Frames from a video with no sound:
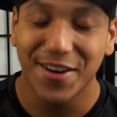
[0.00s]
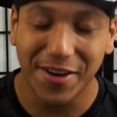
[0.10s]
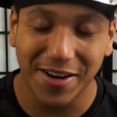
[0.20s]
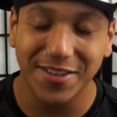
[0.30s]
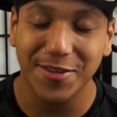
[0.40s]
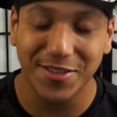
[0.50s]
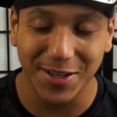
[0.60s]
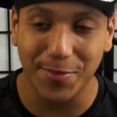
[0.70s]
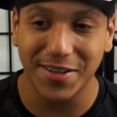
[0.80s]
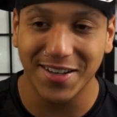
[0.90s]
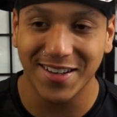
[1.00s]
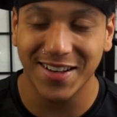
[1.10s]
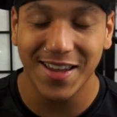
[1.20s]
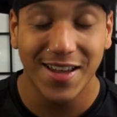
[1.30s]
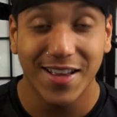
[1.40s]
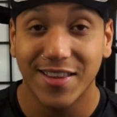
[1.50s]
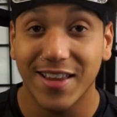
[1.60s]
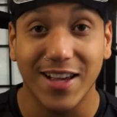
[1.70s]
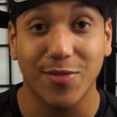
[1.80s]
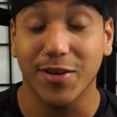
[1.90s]
Naruto Shippuden
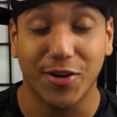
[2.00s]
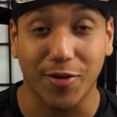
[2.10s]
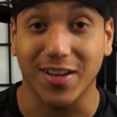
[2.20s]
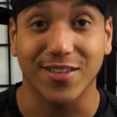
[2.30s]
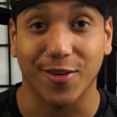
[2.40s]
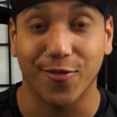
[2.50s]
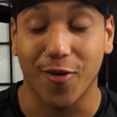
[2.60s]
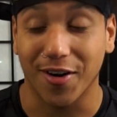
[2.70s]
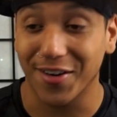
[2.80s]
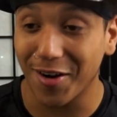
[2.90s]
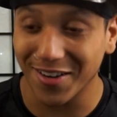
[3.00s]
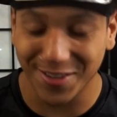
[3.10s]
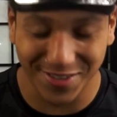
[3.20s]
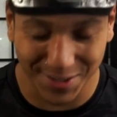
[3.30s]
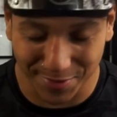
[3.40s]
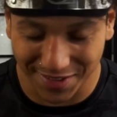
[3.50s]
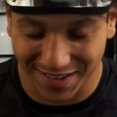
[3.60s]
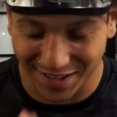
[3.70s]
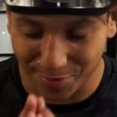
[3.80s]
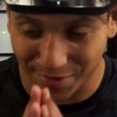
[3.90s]
has been great so far. Naruto Shippuden
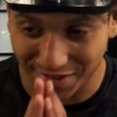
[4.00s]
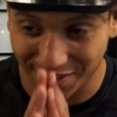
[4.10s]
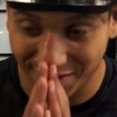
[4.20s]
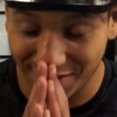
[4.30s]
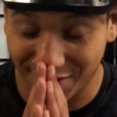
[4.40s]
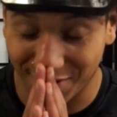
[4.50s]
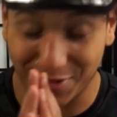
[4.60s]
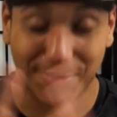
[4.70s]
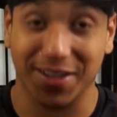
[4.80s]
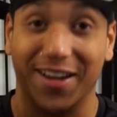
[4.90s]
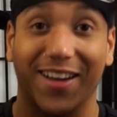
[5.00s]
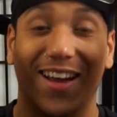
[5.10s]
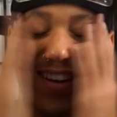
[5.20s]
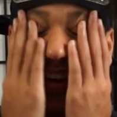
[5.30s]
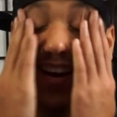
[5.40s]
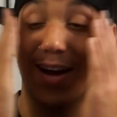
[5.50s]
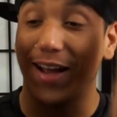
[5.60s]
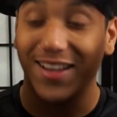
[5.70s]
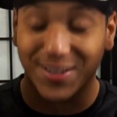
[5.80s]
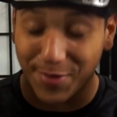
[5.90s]
has been, oh my god, I,
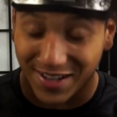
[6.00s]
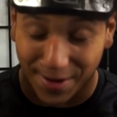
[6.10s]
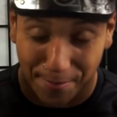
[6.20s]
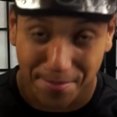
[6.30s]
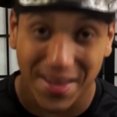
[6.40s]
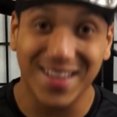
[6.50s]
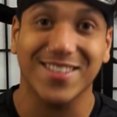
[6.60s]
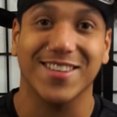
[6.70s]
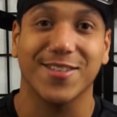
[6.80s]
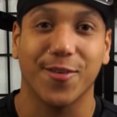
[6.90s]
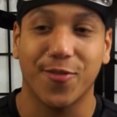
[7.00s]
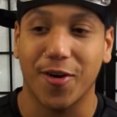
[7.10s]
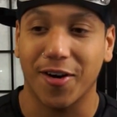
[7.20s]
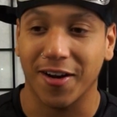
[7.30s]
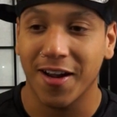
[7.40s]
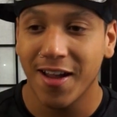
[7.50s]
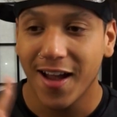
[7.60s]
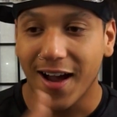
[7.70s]
I, it's been amazing so far.